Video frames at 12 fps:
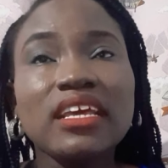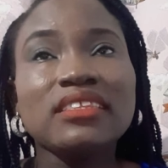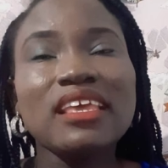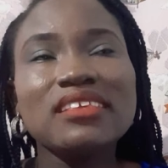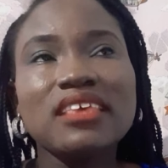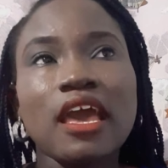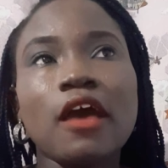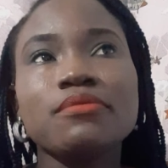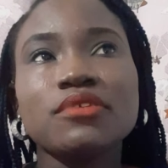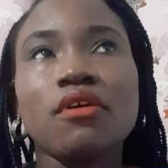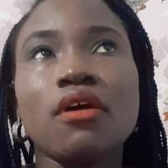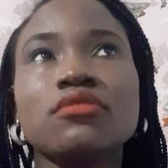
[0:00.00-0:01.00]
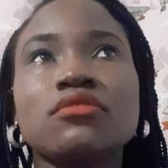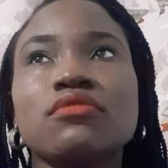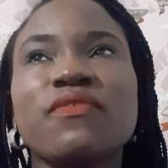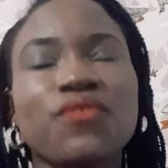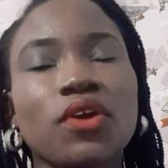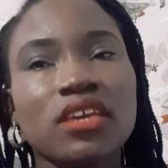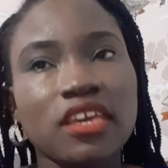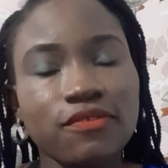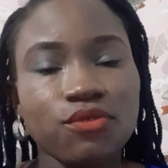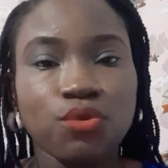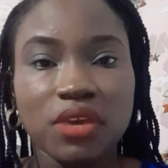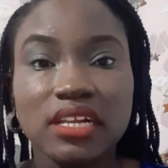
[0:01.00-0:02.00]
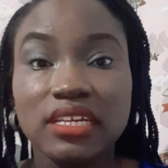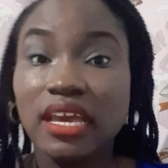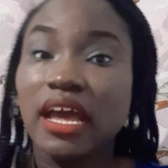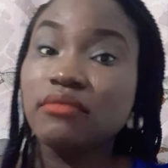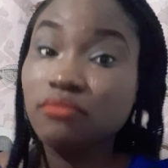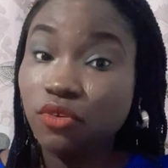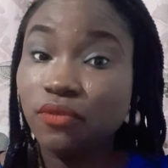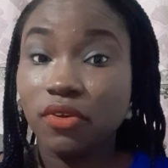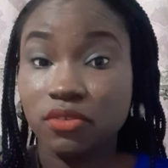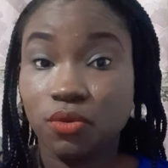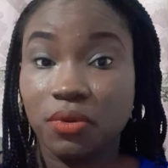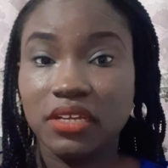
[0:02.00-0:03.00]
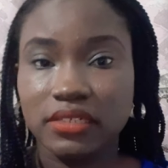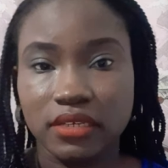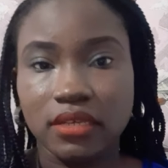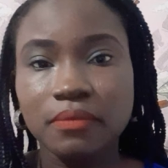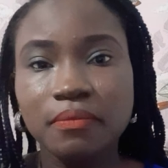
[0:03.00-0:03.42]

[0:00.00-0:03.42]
this helps us to forgive quickly and move on quickly.